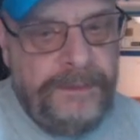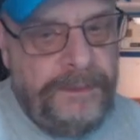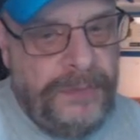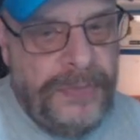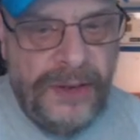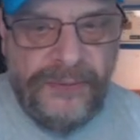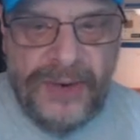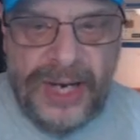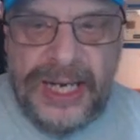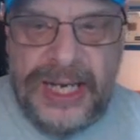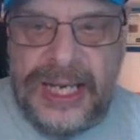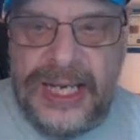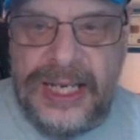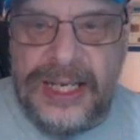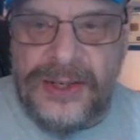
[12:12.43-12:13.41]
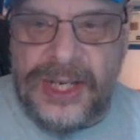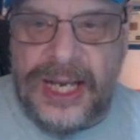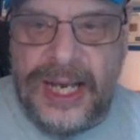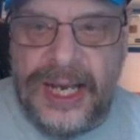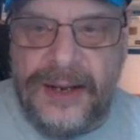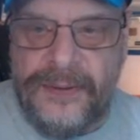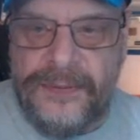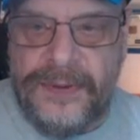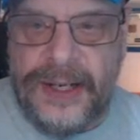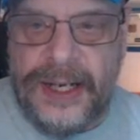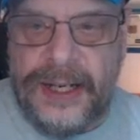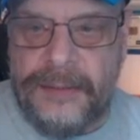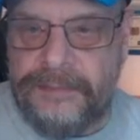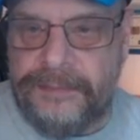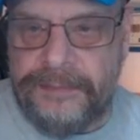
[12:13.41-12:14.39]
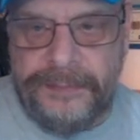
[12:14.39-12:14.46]
The Vikings have
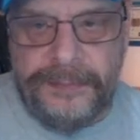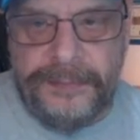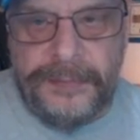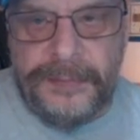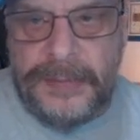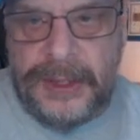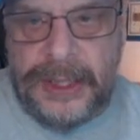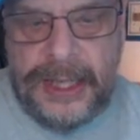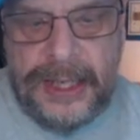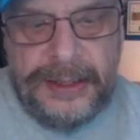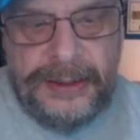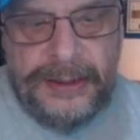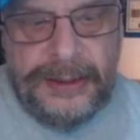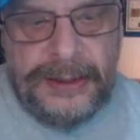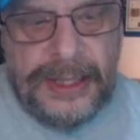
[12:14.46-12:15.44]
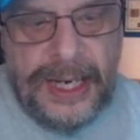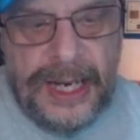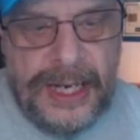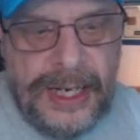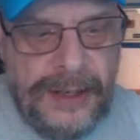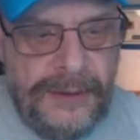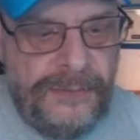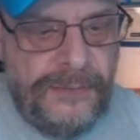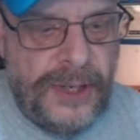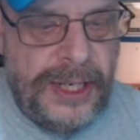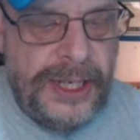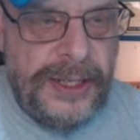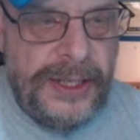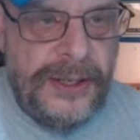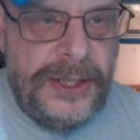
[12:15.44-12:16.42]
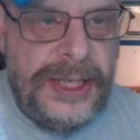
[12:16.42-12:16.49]
that guy
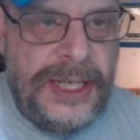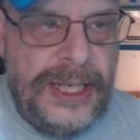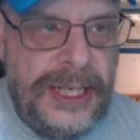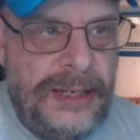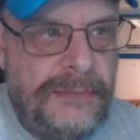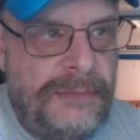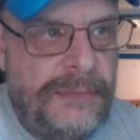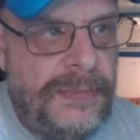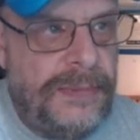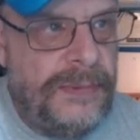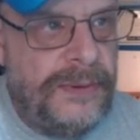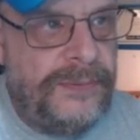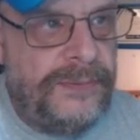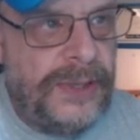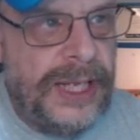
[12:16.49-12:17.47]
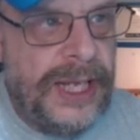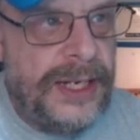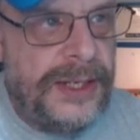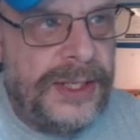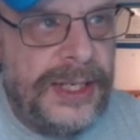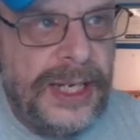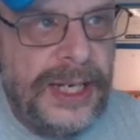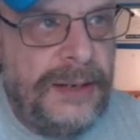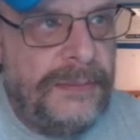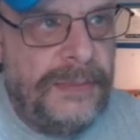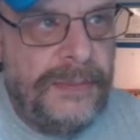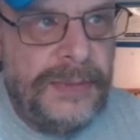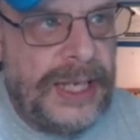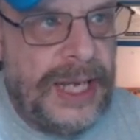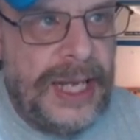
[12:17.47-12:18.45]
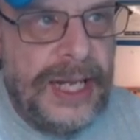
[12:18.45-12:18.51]
running their team. I forget his name.
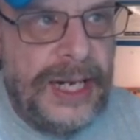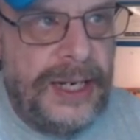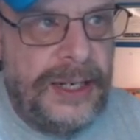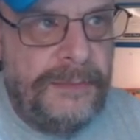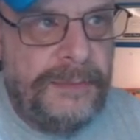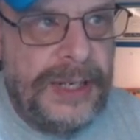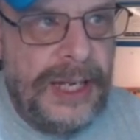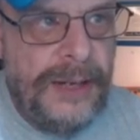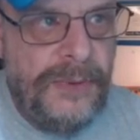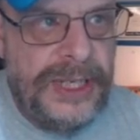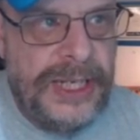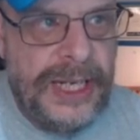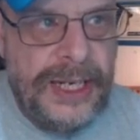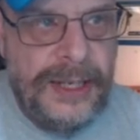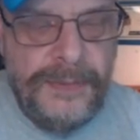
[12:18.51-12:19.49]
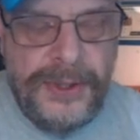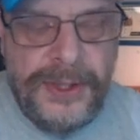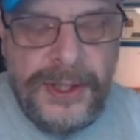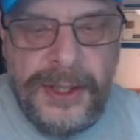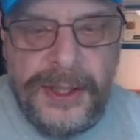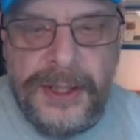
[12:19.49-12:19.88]
God, I am bad with names.